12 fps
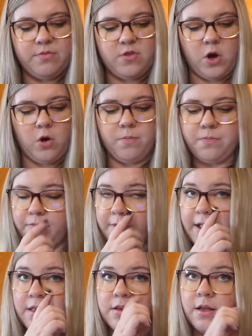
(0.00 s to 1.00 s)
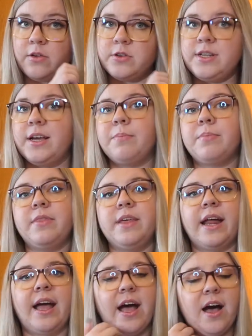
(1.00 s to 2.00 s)
So that's another tip
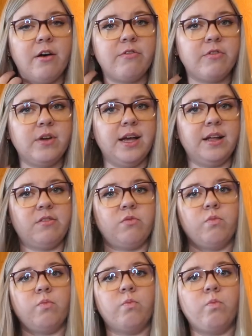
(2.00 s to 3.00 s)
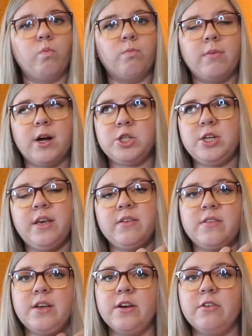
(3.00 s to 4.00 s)
that I have. It's much
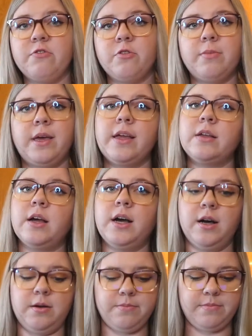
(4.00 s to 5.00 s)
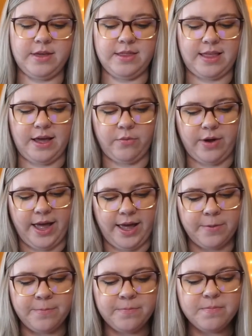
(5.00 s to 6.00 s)
easier for me in that
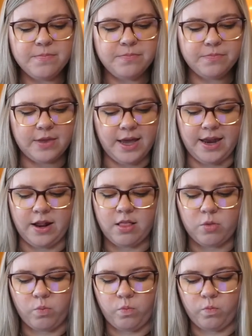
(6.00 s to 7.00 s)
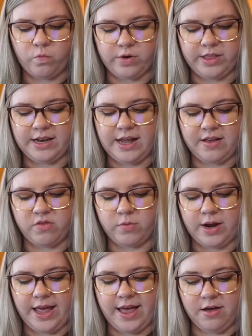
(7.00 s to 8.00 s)
way, and it's really nice
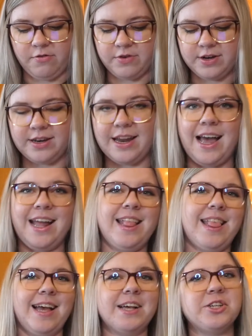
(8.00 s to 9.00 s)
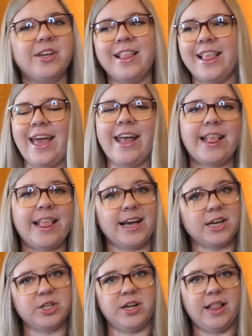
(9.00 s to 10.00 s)
when I have 9 sections, 8
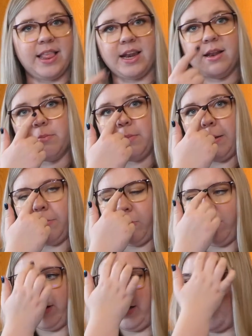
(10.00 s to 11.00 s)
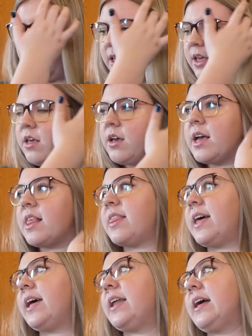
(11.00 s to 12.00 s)
sections in my boards, because
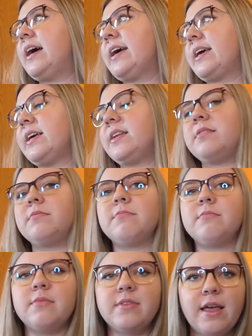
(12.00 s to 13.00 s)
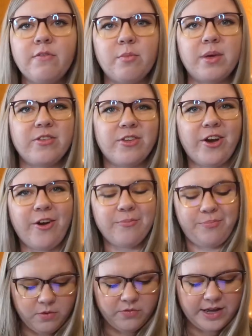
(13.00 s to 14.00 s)
then I can save them easier.
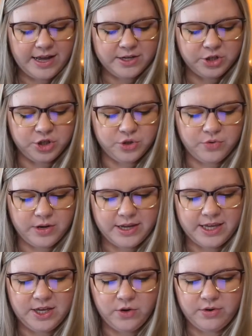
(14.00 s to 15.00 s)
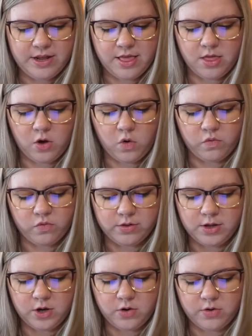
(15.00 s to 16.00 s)
Moving on to a cuteness
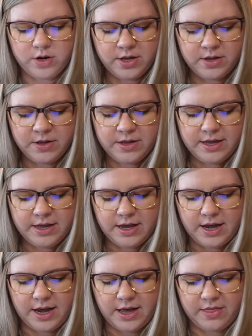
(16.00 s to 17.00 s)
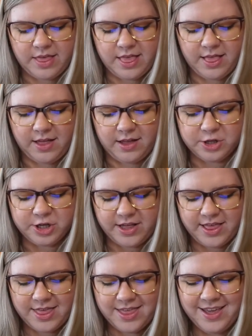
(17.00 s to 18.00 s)
overload. This is all
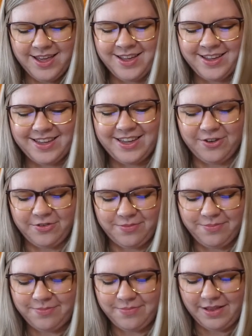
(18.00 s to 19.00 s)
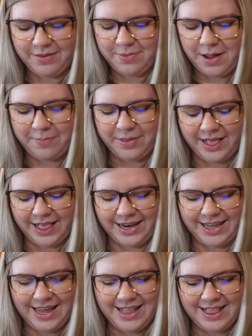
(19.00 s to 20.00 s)
just cute puppies
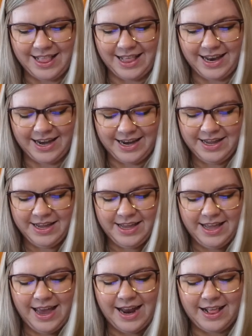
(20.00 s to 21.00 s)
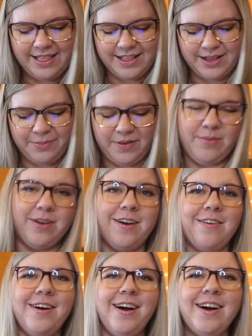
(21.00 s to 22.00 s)
and kittens and anything that makes me
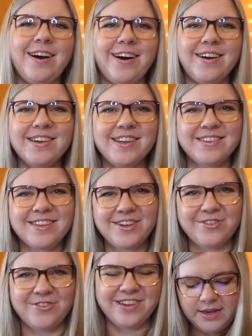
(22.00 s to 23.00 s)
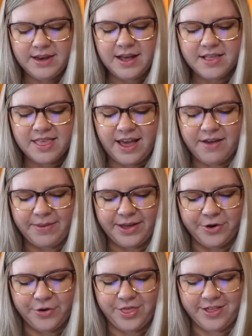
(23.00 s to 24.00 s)
go, aw, that's cute. Next, I have my
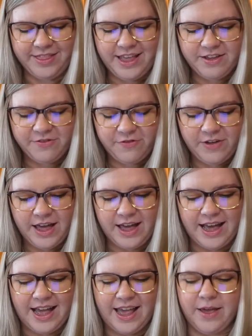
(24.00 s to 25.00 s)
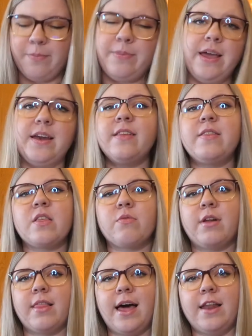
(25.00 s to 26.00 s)
Coastal Life. I pinned in this
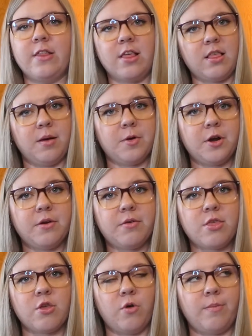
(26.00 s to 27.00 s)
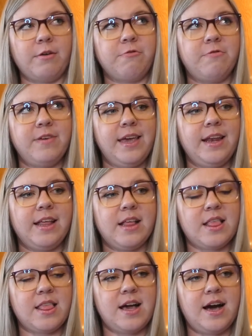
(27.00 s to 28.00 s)
one a lot in the summer, so my feed
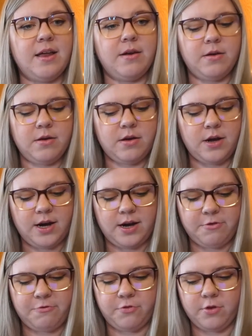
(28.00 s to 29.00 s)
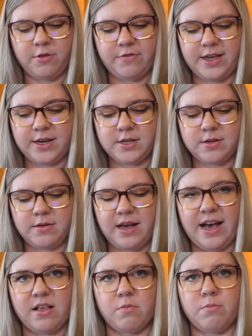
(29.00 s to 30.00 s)
is not full of it
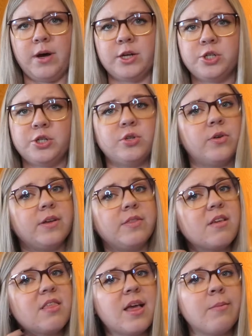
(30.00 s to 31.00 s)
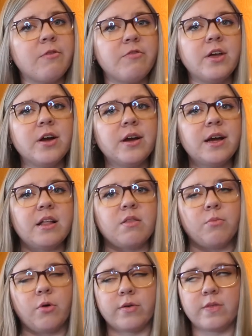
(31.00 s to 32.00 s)
as much during this time of year. It's
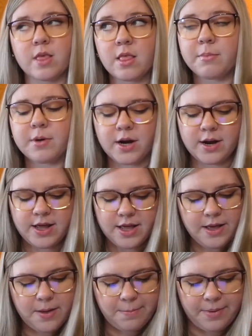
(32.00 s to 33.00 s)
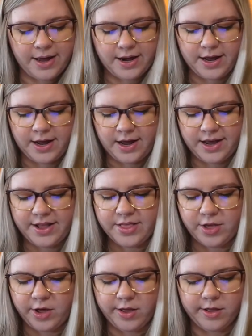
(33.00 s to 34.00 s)
more in the summer, but
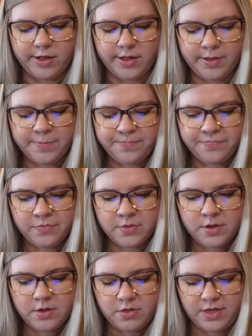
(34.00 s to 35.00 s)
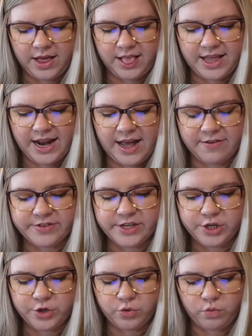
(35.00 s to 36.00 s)
it's all things that have
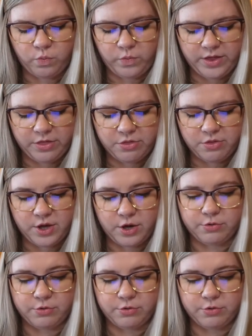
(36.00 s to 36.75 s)
to do with the